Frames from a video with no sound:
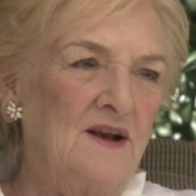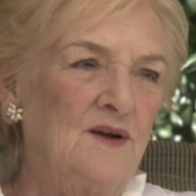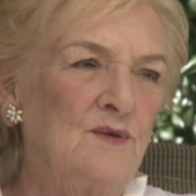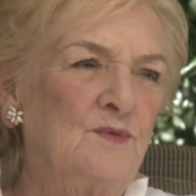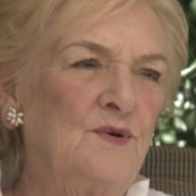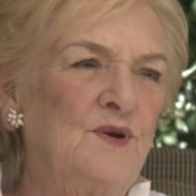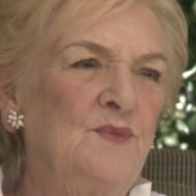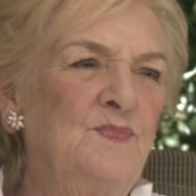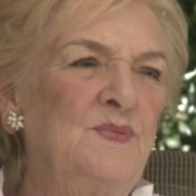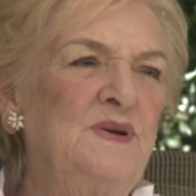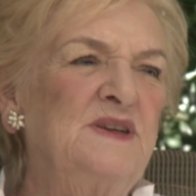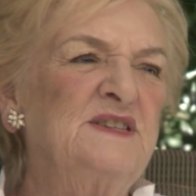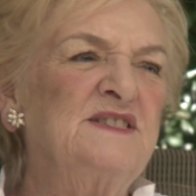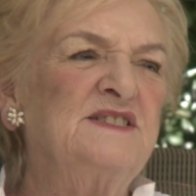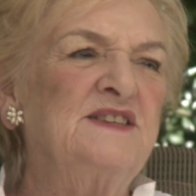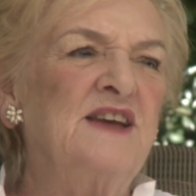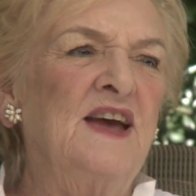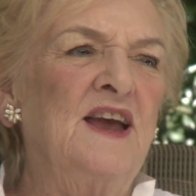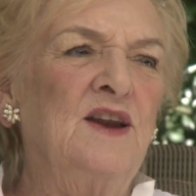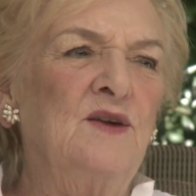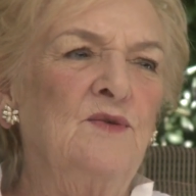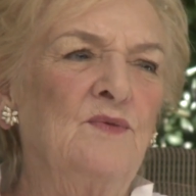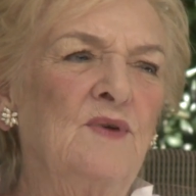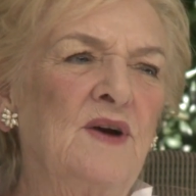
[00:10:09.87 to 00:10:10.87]
We'd be
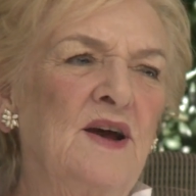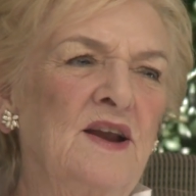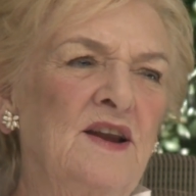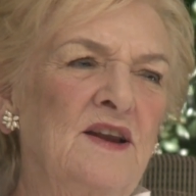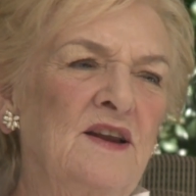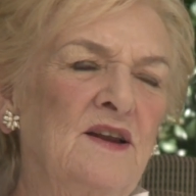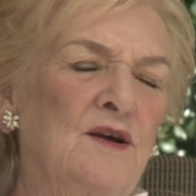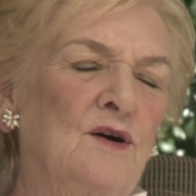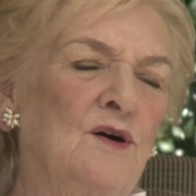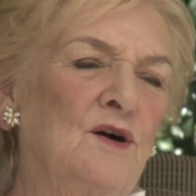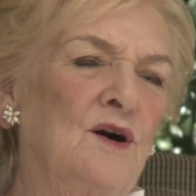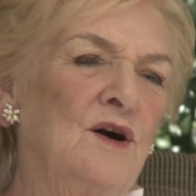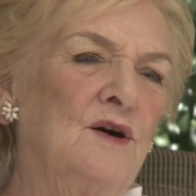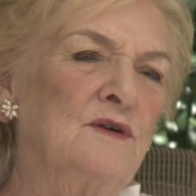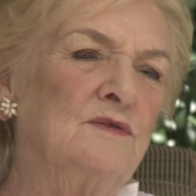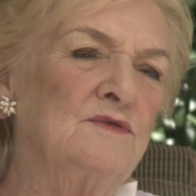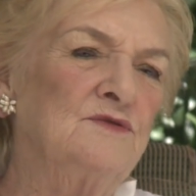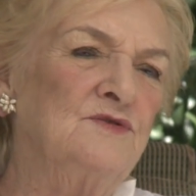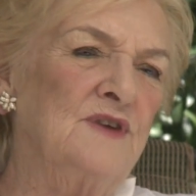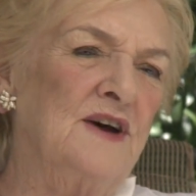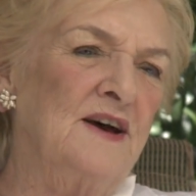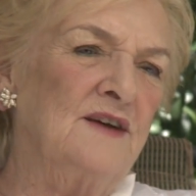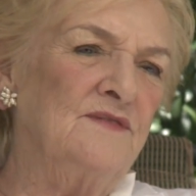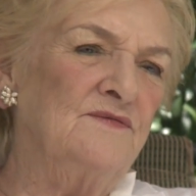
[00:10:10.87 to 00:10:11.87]
standing around in a cold,
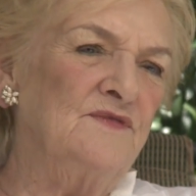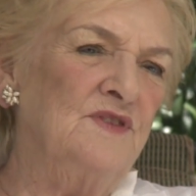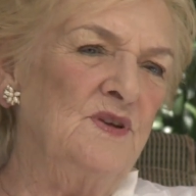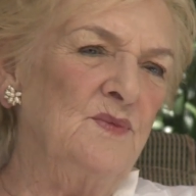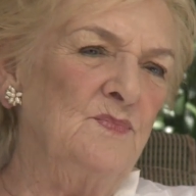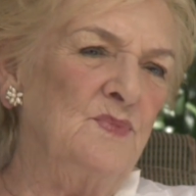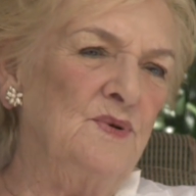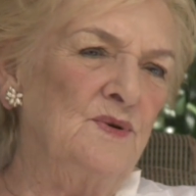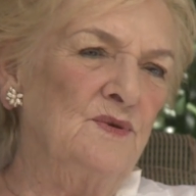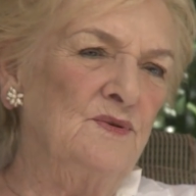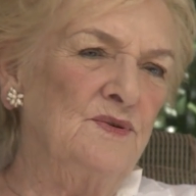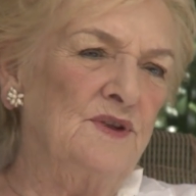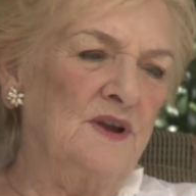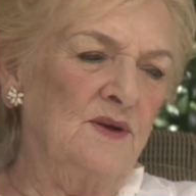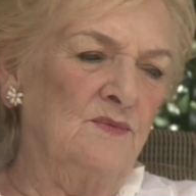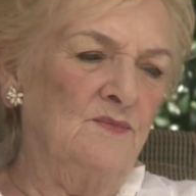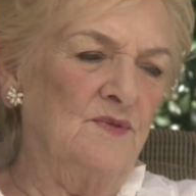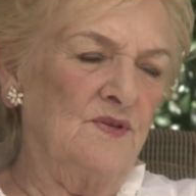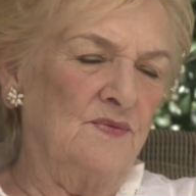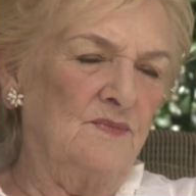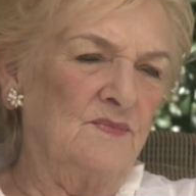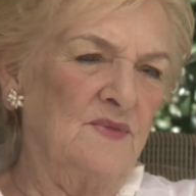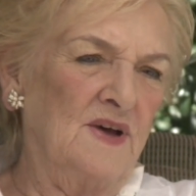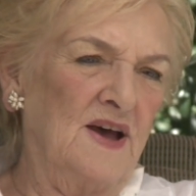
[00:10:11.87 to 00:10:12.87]
drafty building
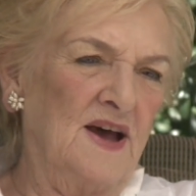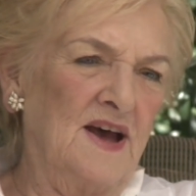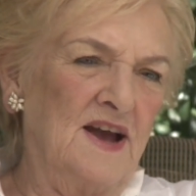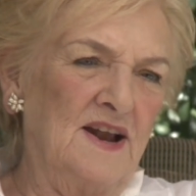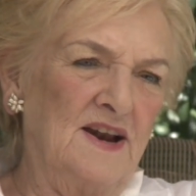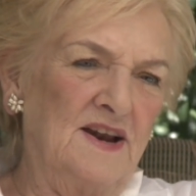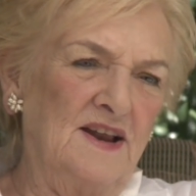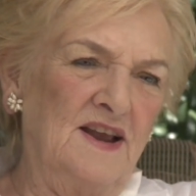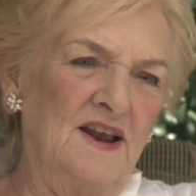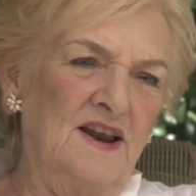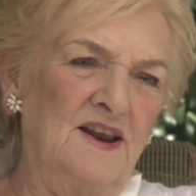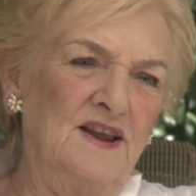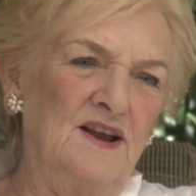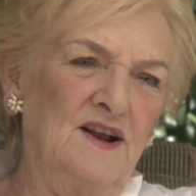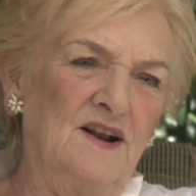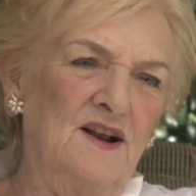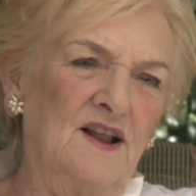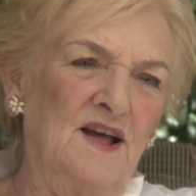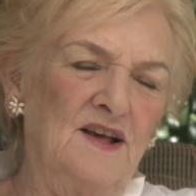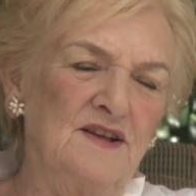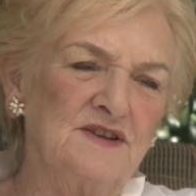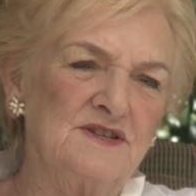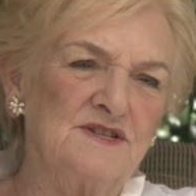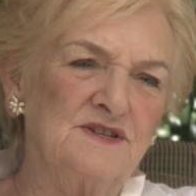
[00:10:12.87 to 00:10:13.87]
with hardly any
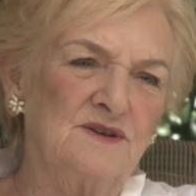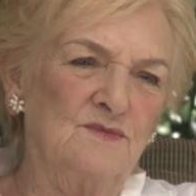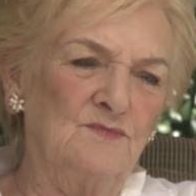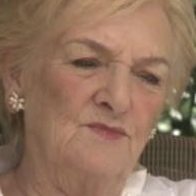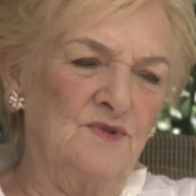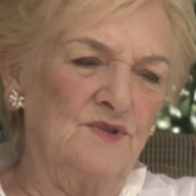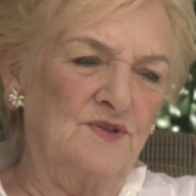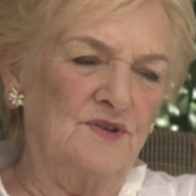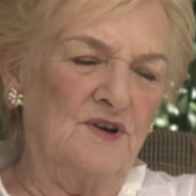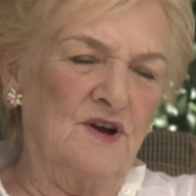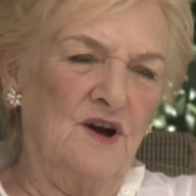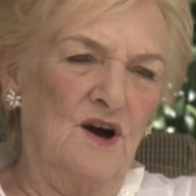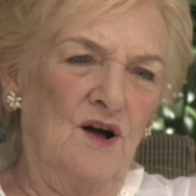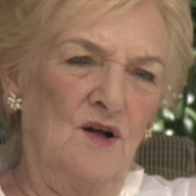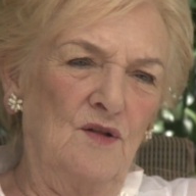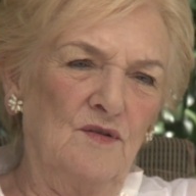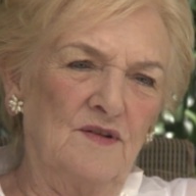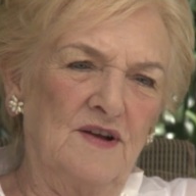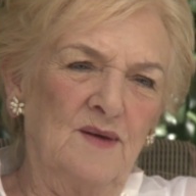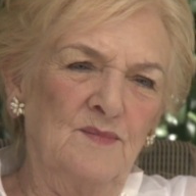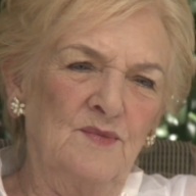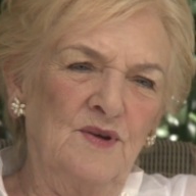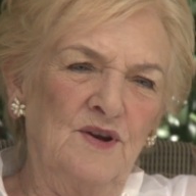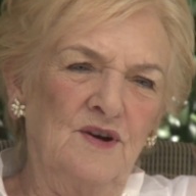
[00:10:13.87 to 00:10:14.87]
clothes on, with the coal
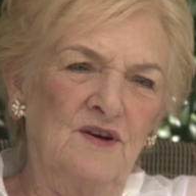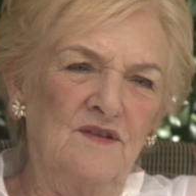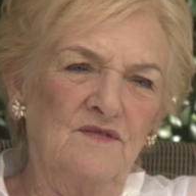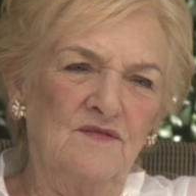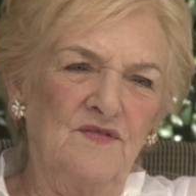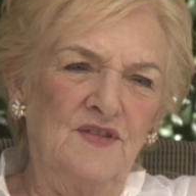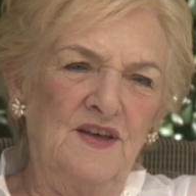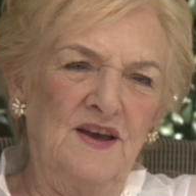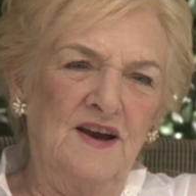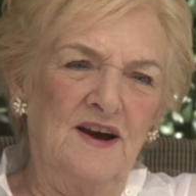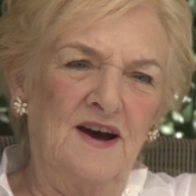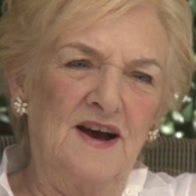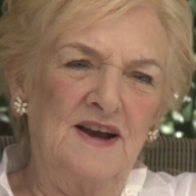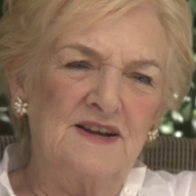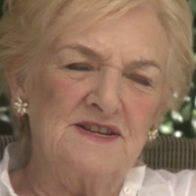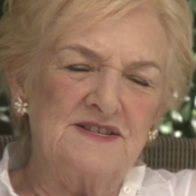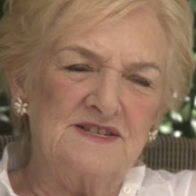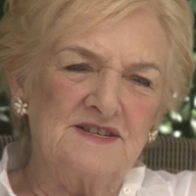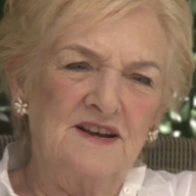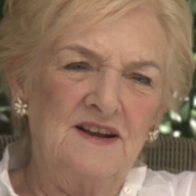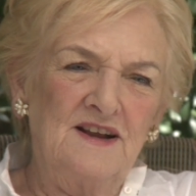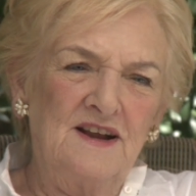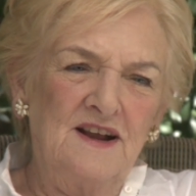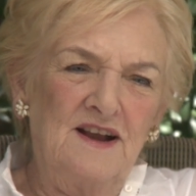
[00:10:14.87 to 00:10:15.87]
coming off the
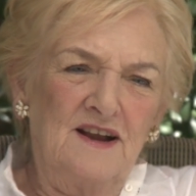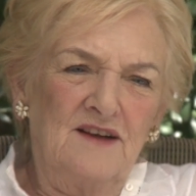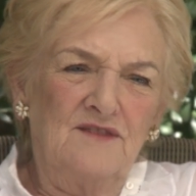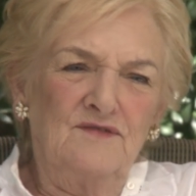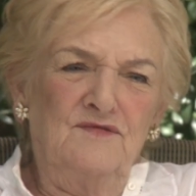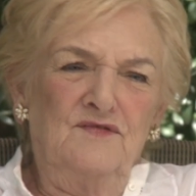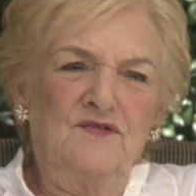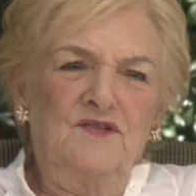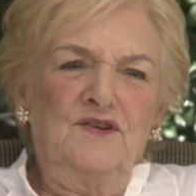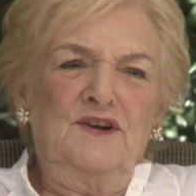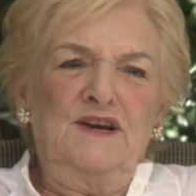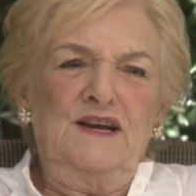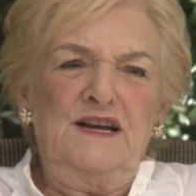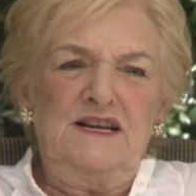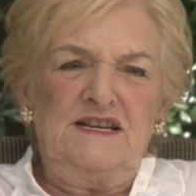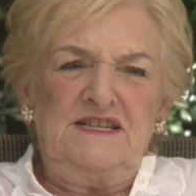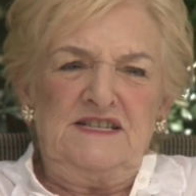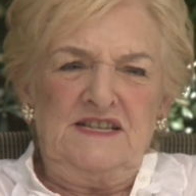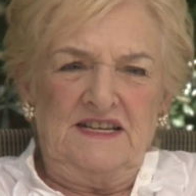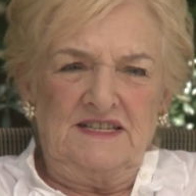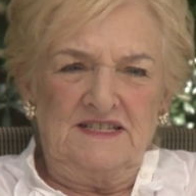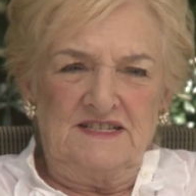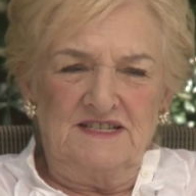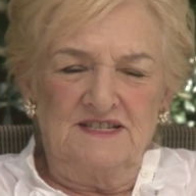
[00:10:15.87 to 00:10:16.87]
ice,
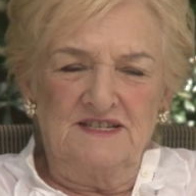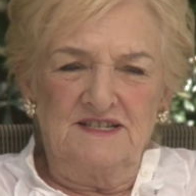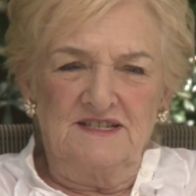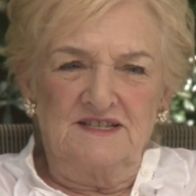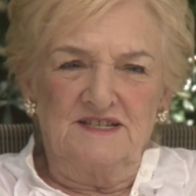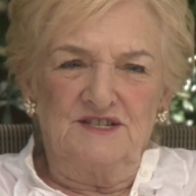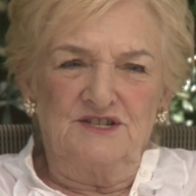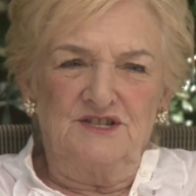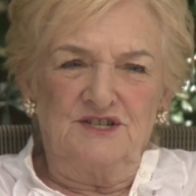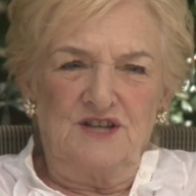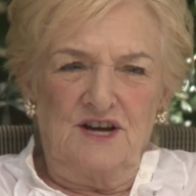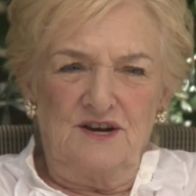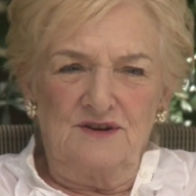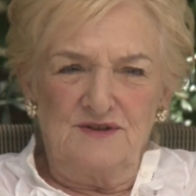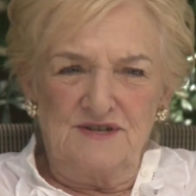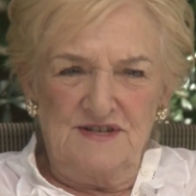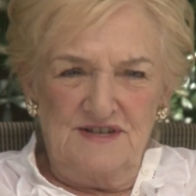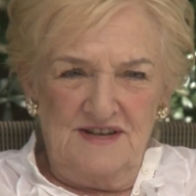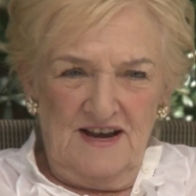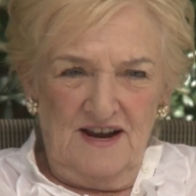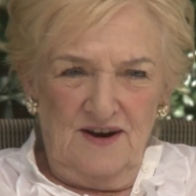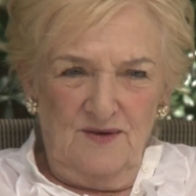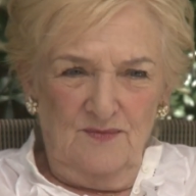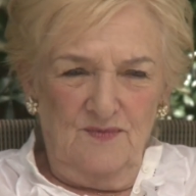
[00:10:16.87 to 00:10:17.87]
freezing until the show
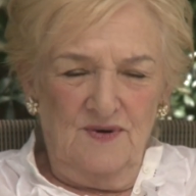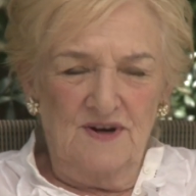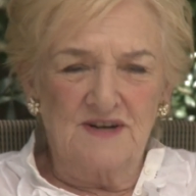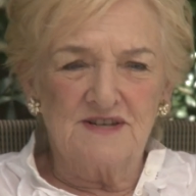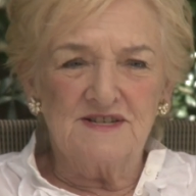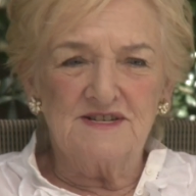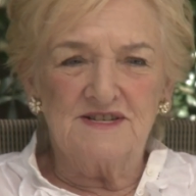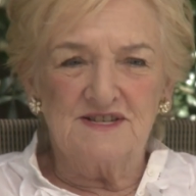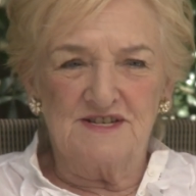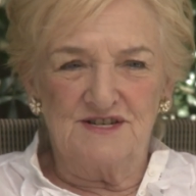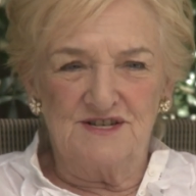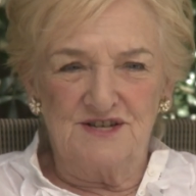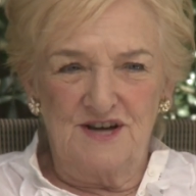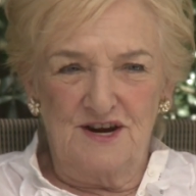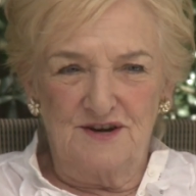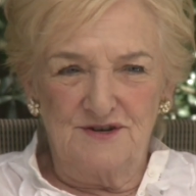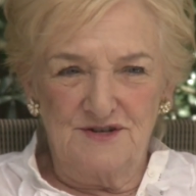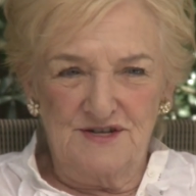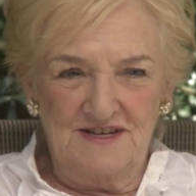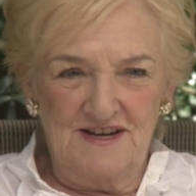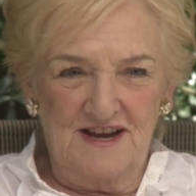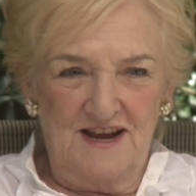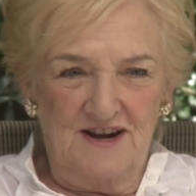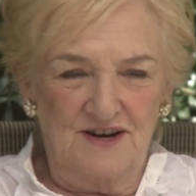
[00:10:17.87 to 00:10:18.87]
started. Once the show
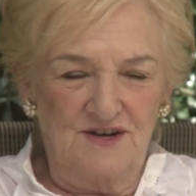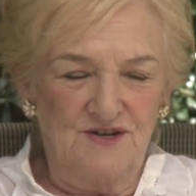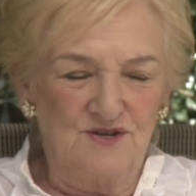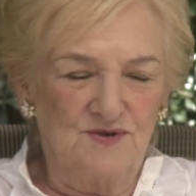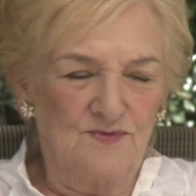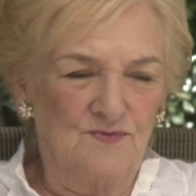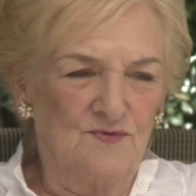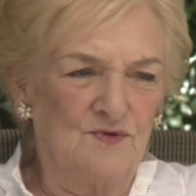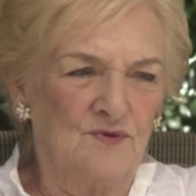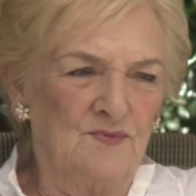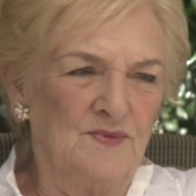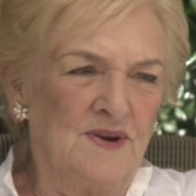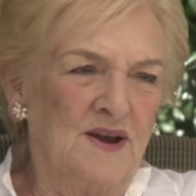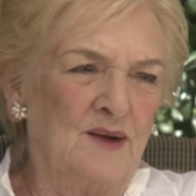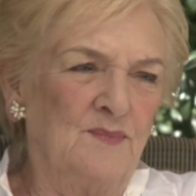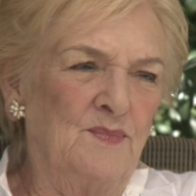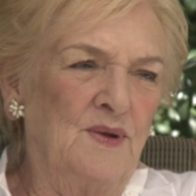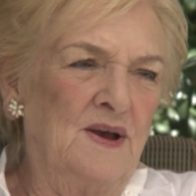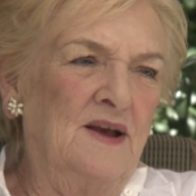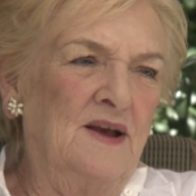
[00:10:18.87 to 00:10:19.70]
started, you warmed up.